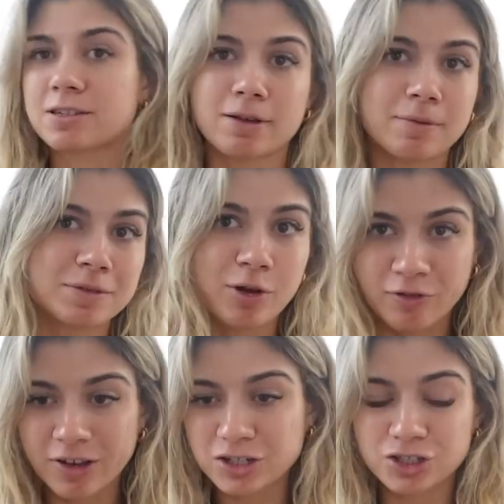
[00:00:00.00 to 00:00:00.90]
Sometimes the
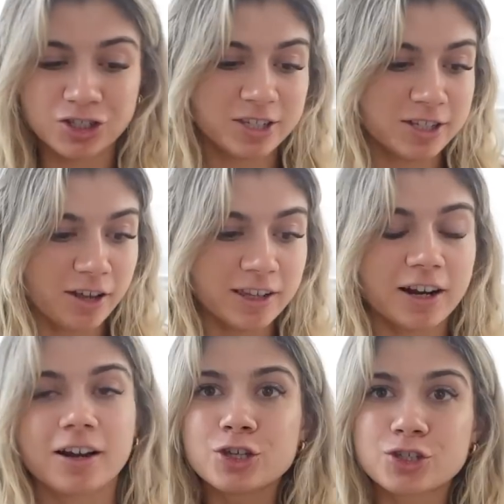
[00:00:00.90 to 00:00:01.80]
motivation is just not
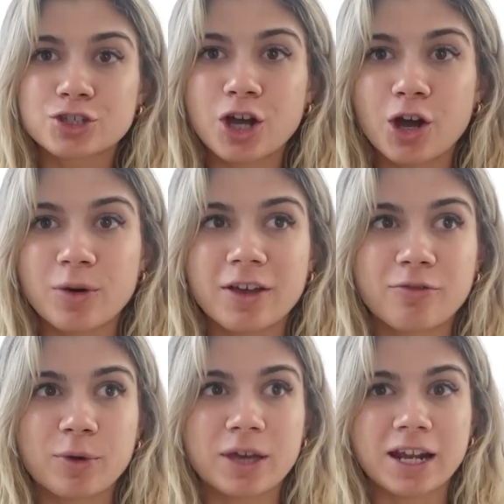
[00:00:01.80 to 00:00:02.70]
there. So
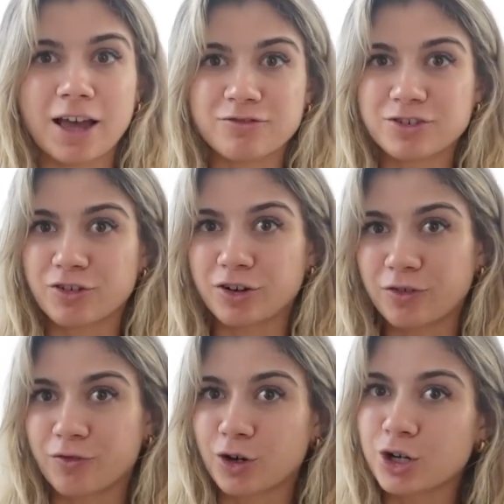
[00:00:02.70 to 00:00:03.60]
if we can have
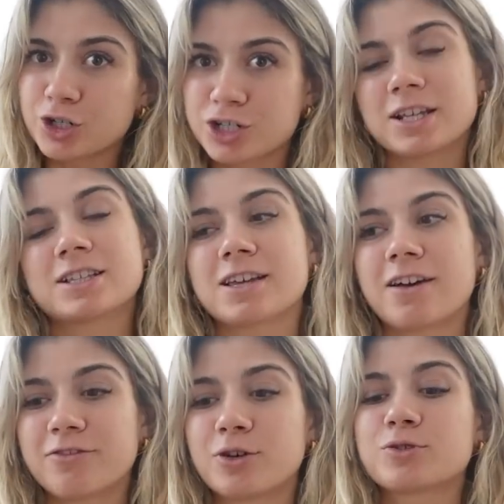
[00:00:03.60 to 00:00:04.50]
different versions
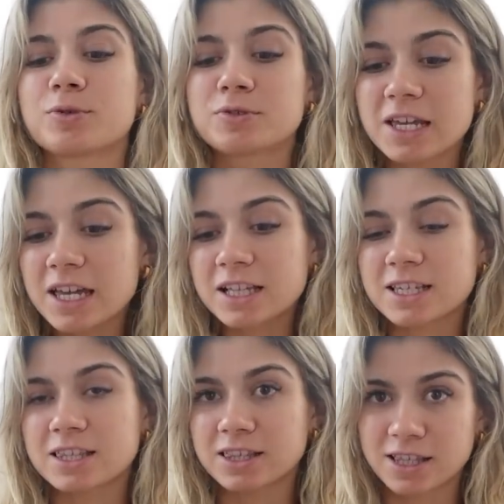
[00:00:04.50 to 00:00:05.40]
of those
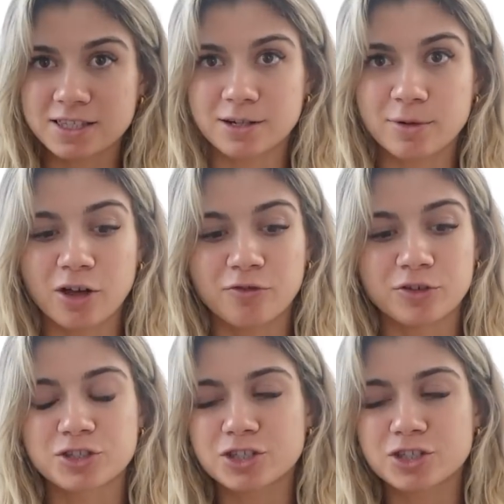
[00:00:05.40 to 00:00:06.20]
routines, I think that's going to be helpful.